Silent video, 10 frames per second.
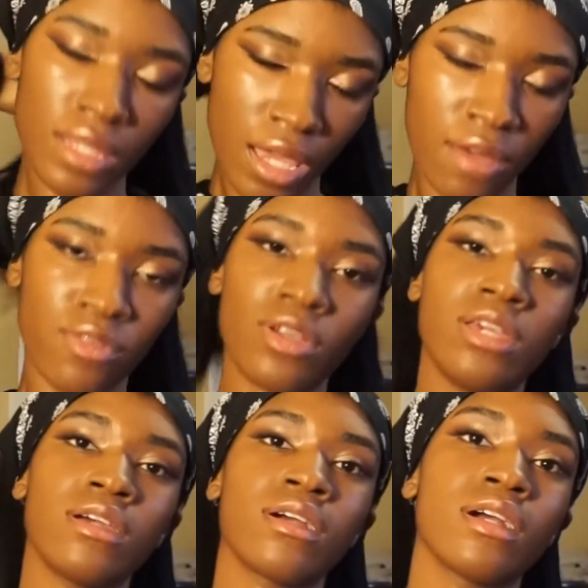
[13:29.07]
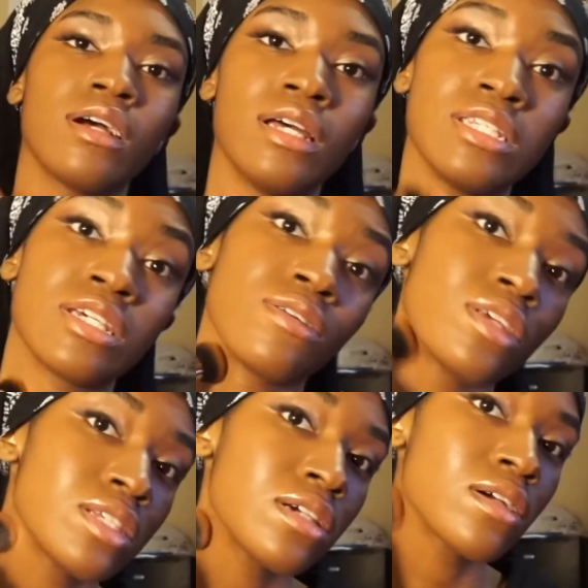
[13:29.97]
every year until
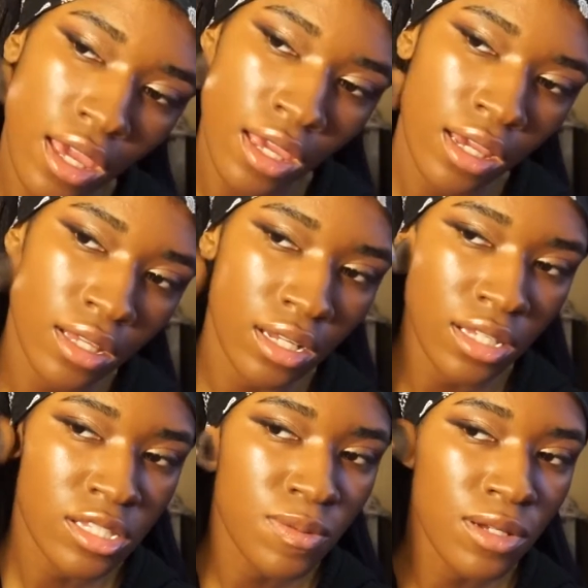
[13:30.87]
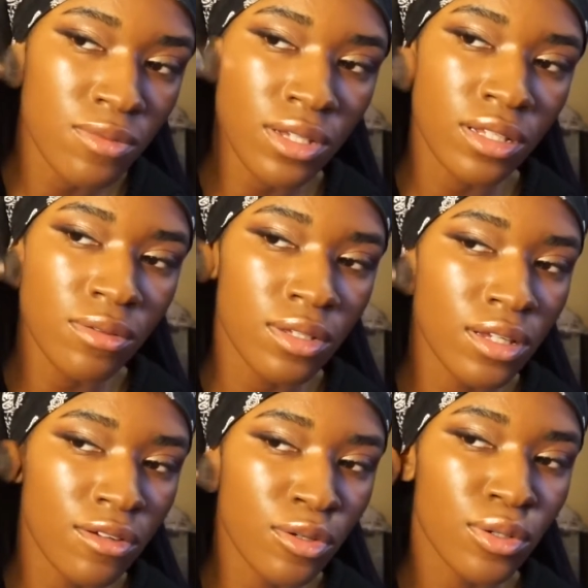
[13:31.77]
this year, and it's been really,
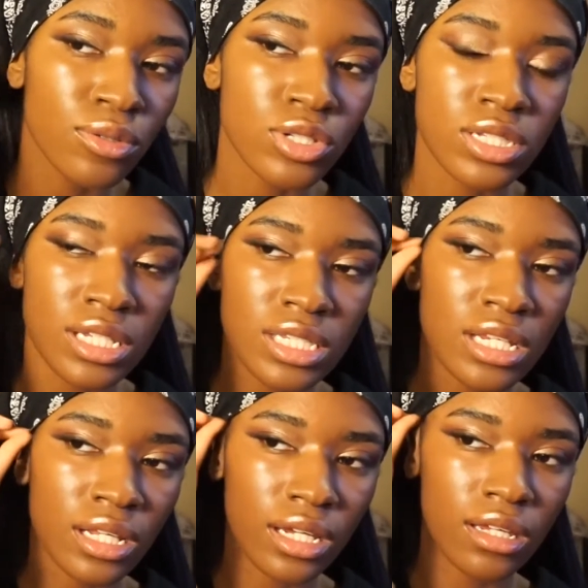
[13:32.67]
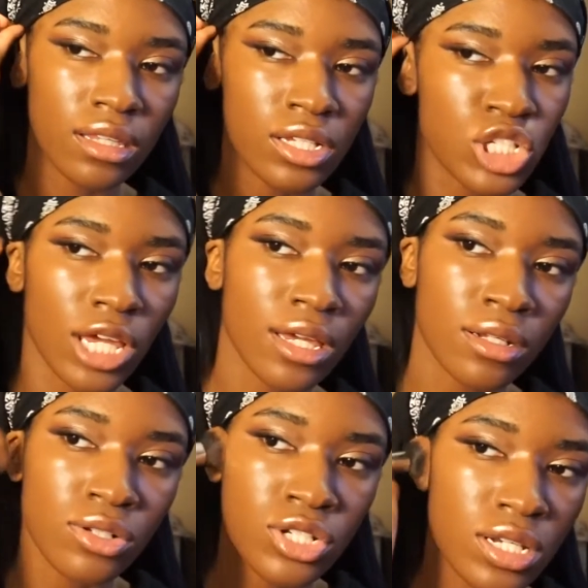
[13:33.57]
really cool just to see like the
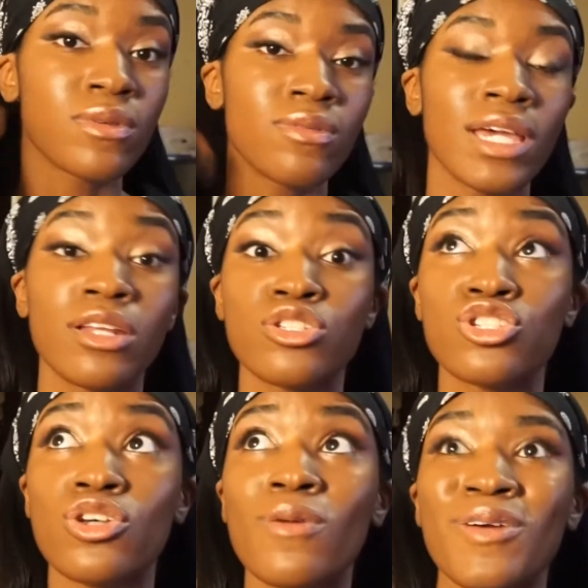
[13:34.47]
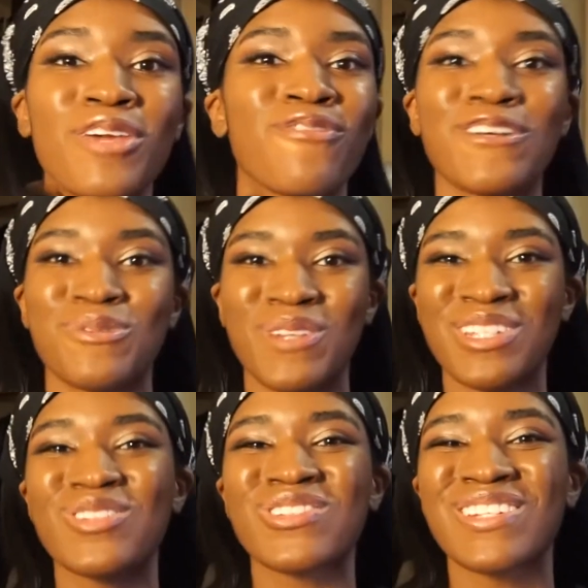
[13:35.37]
change. And we had so many freshmen
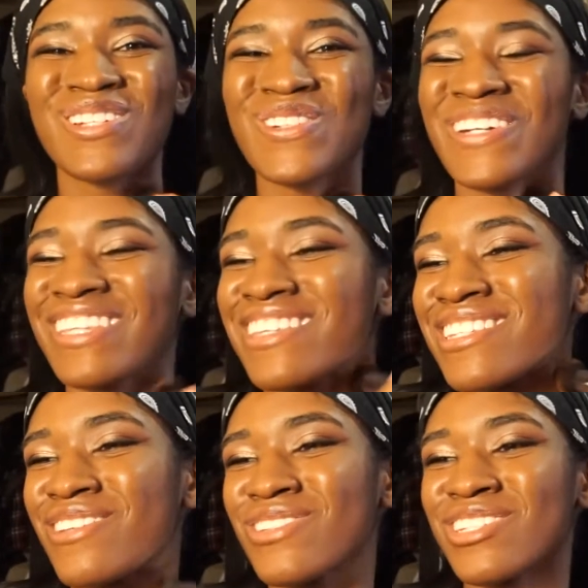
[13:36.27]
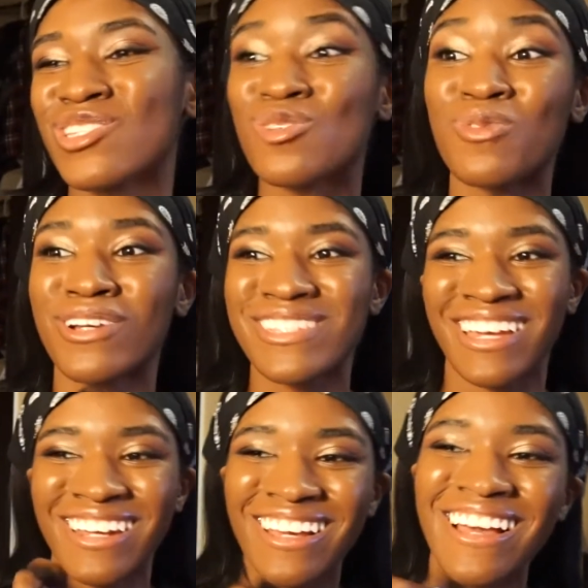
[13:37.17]
interested in joining this year, which is super
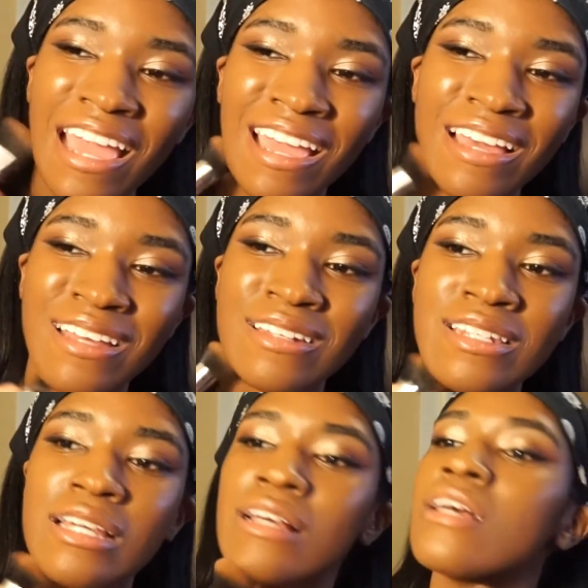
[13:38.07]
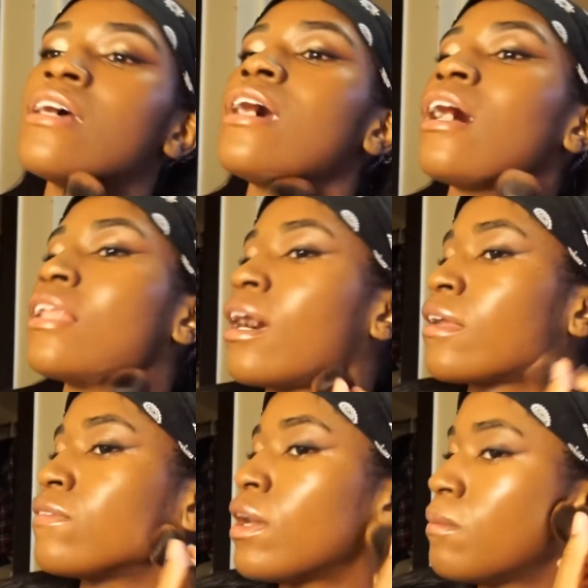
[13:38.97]
exciting. And a lot
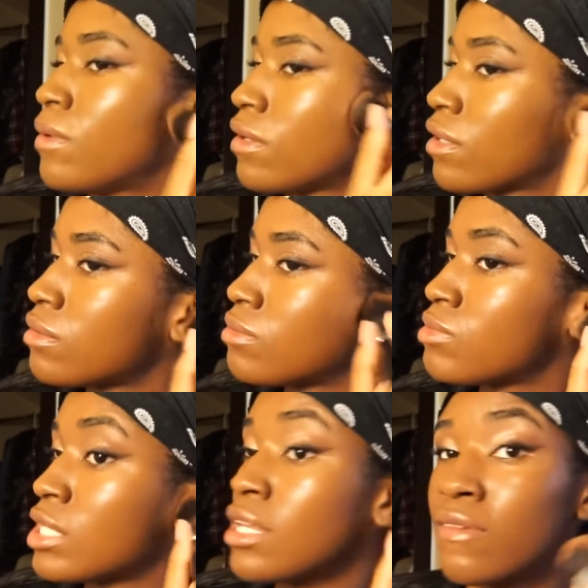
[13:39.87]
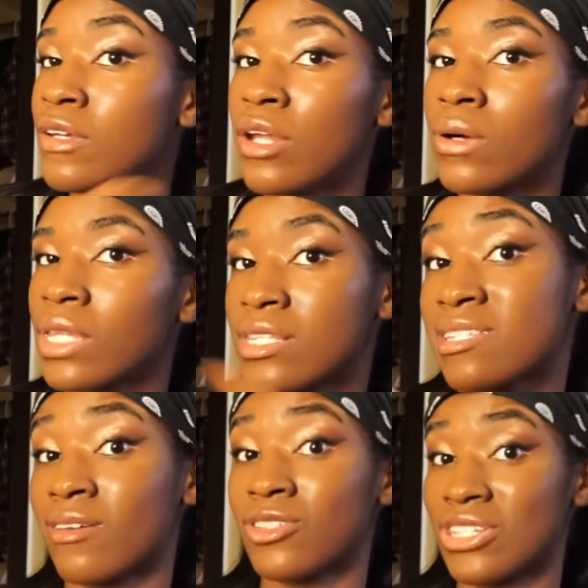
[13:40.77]
of them didn't even know that the
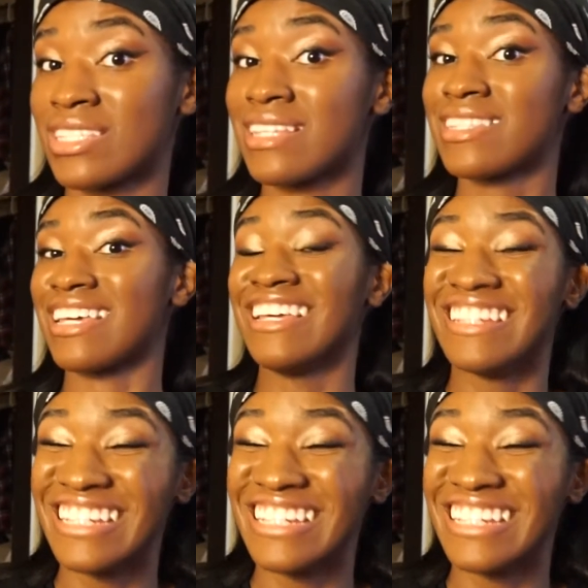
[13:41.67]
Starlets existed